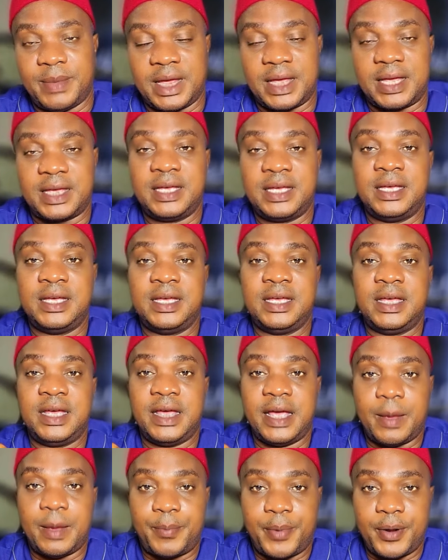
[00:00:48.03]
make
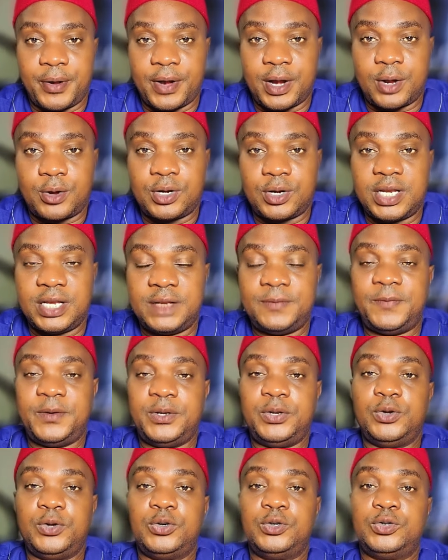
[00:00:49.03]
a pre-recorded
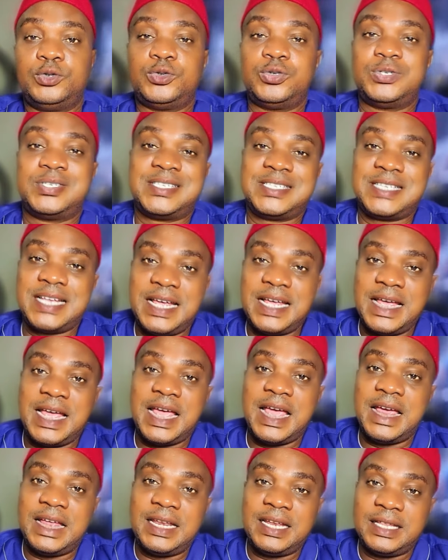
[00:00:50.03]
video to say
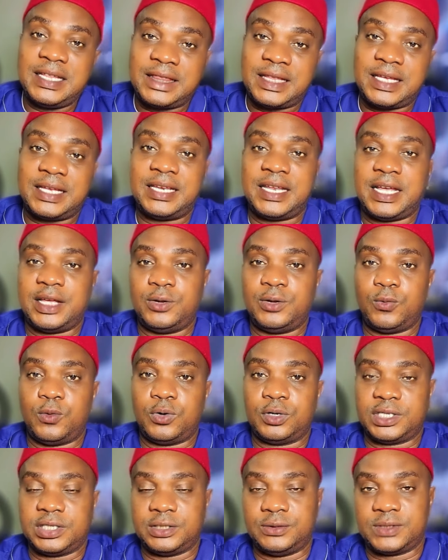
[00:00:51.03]
anything that you
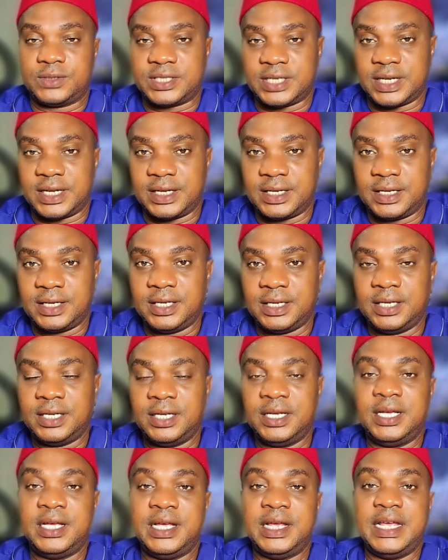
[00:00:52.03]
wanted to say
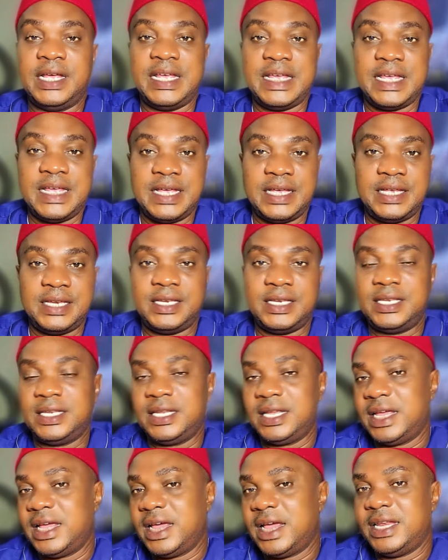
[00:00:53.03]
in
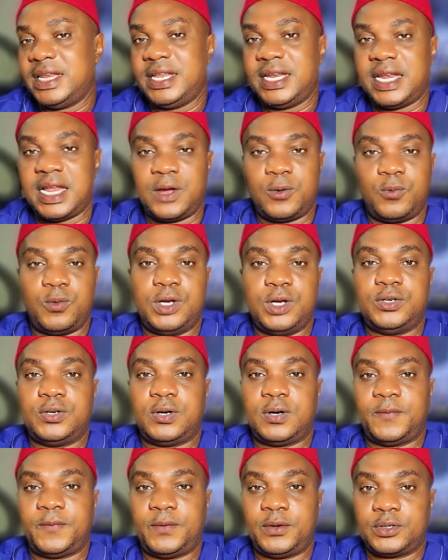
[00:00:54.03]
any language
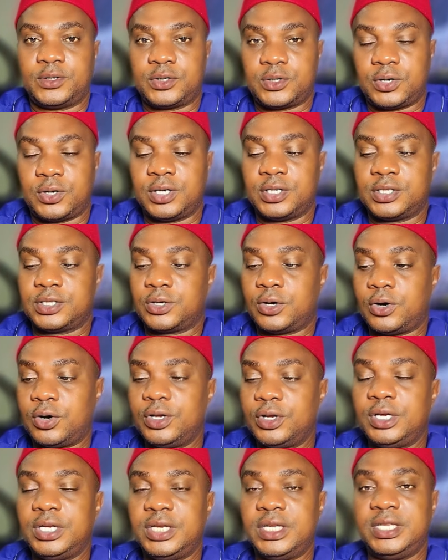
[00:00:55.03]
of your choice.
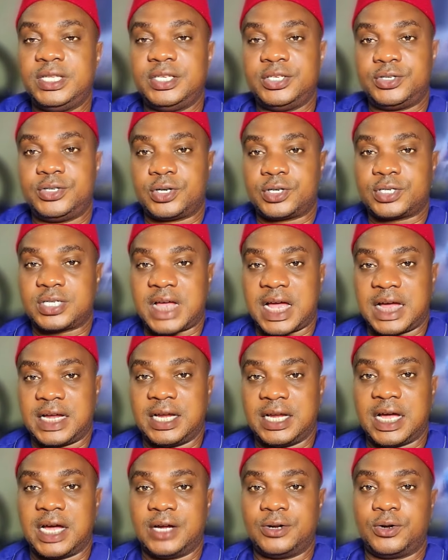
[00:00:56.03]
All you need is just
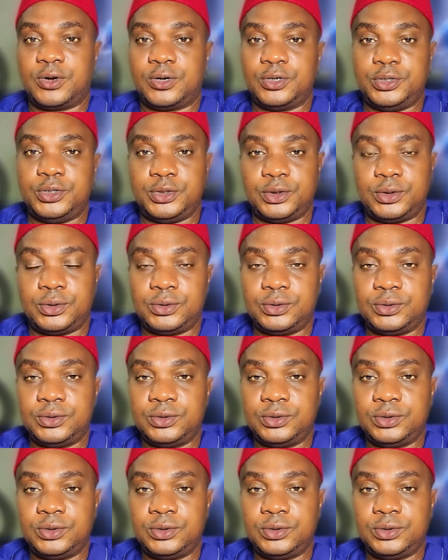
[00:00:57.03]
add an audio